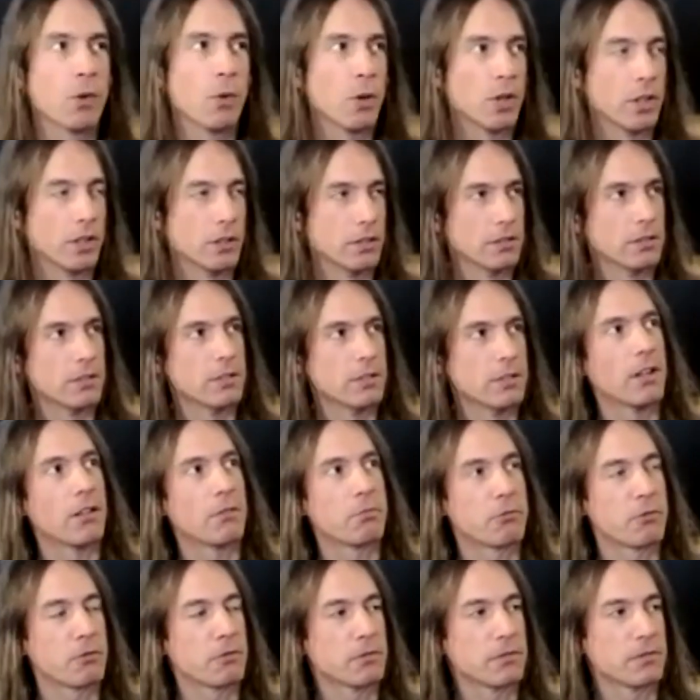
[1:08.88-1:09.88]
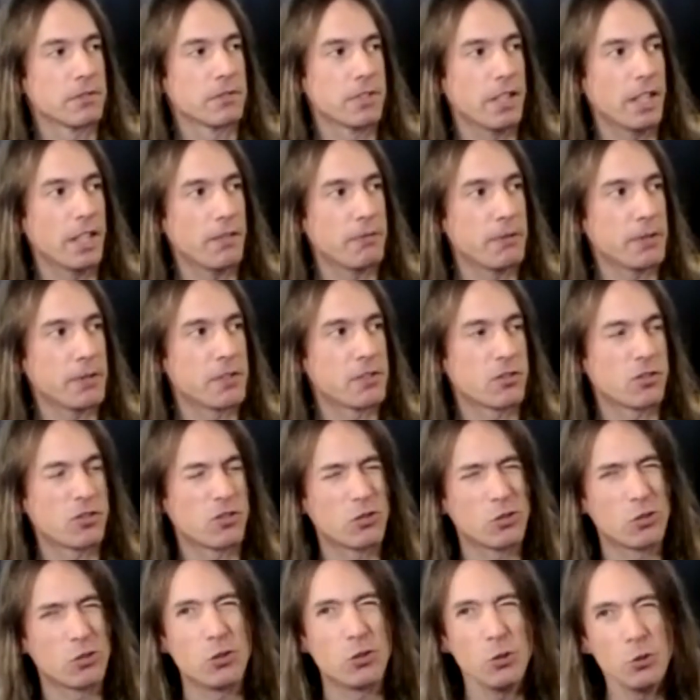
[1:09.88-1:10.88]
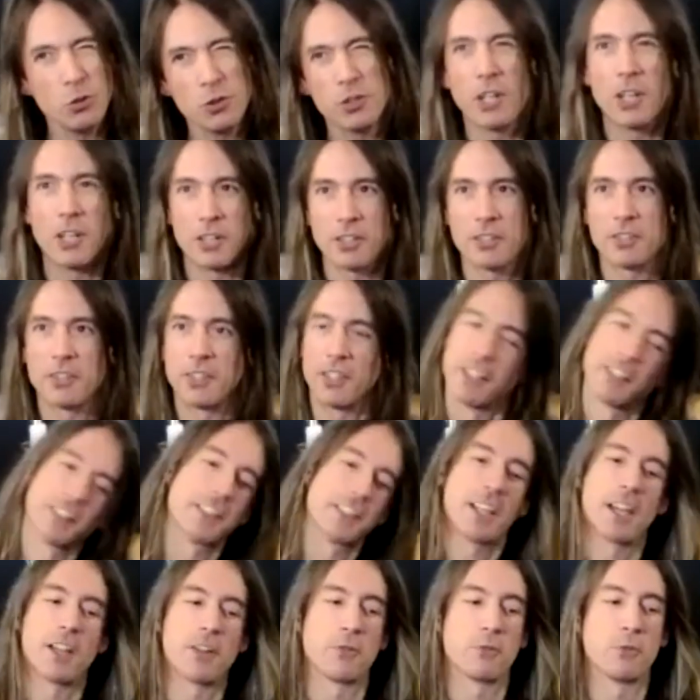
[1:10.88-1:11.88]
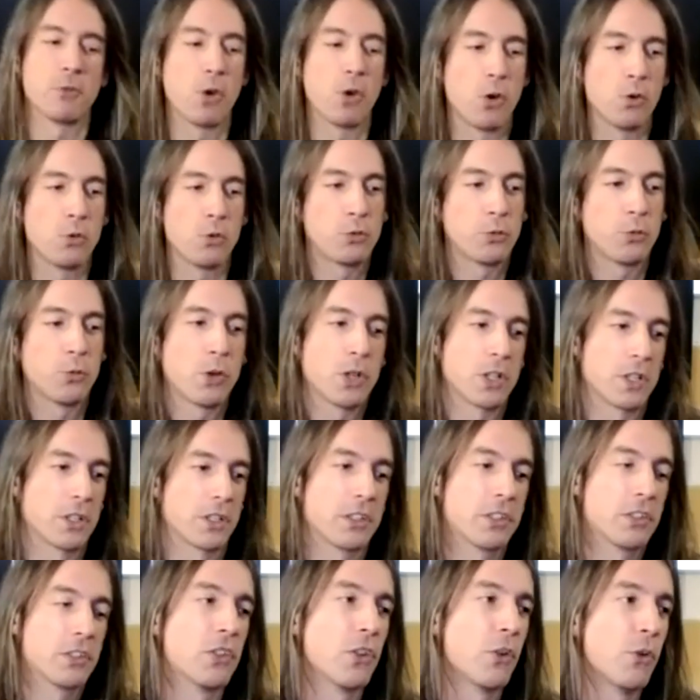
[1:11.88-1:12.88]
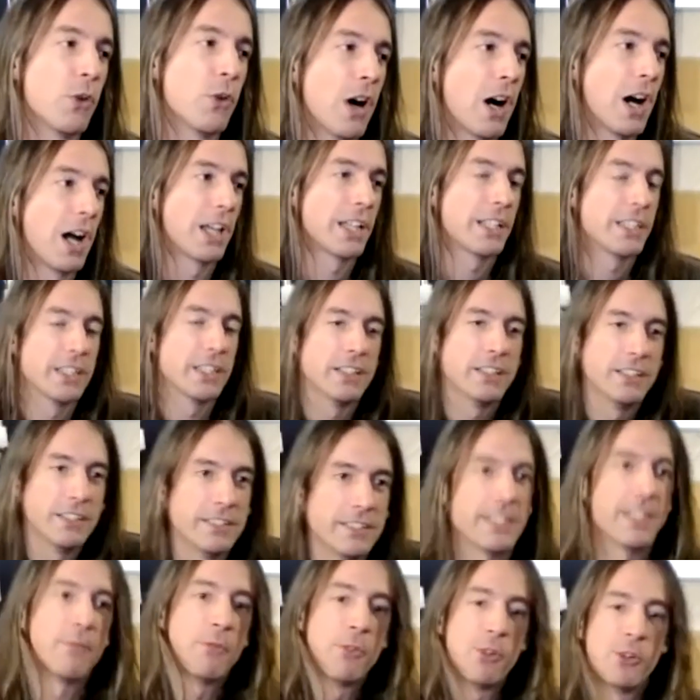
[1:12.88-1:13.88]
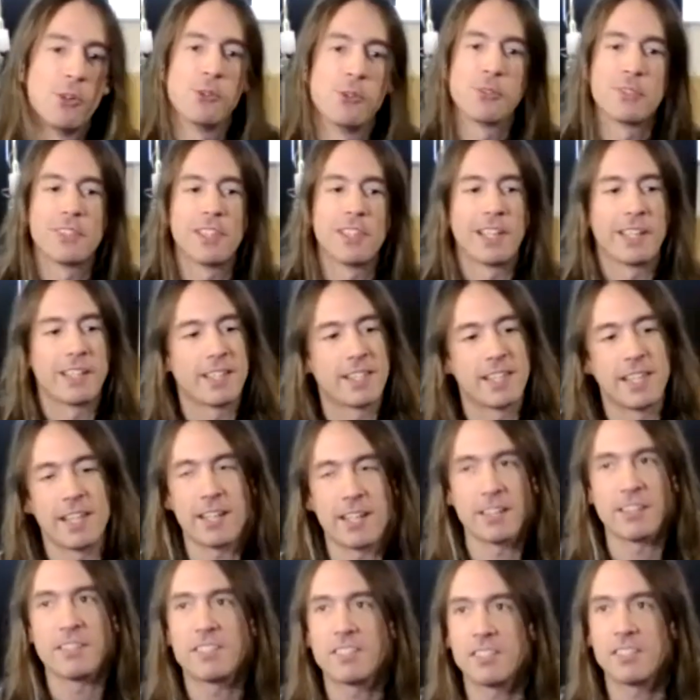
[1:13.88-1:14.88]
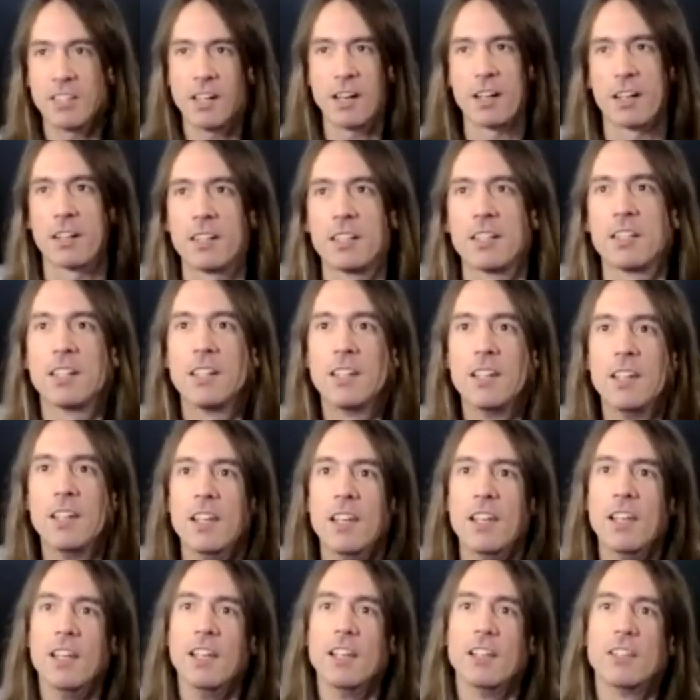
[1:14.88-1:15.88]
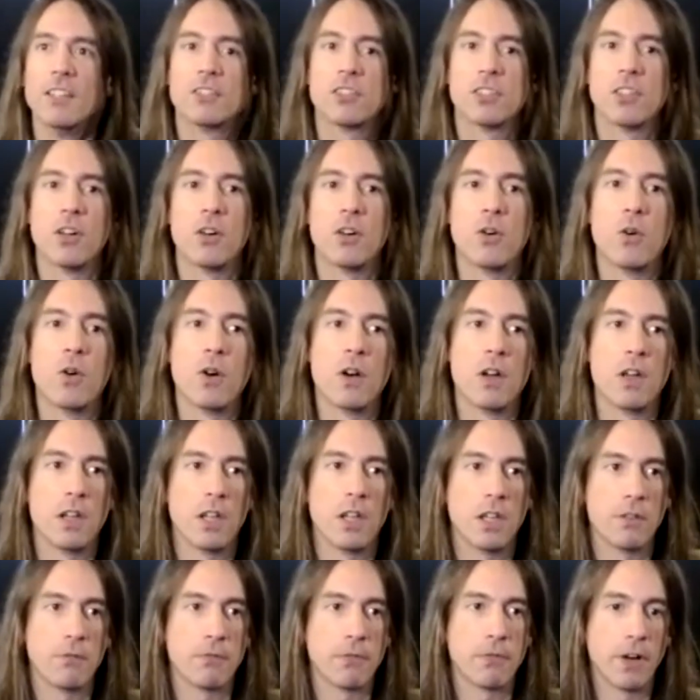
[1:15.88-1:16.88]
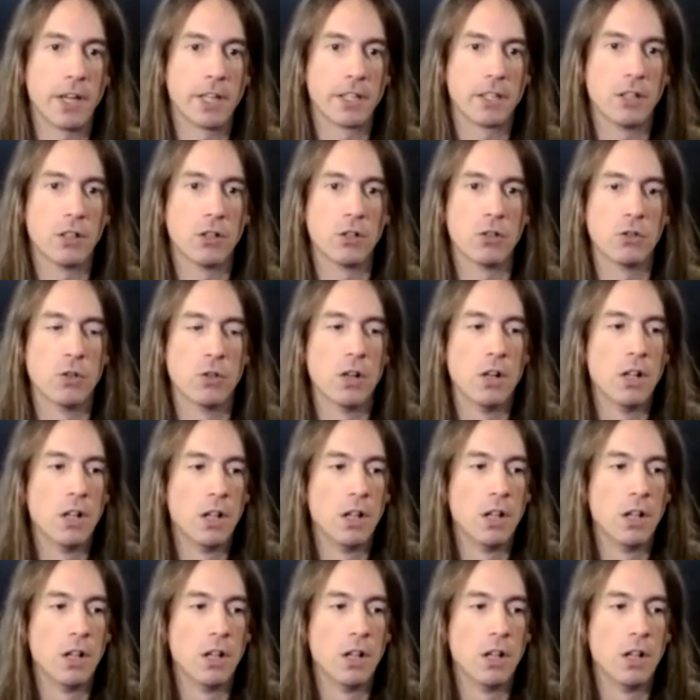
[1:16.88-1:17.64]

well, if it's too dark, then it kind of won't work. So I can demo like getting stuck. So if I go,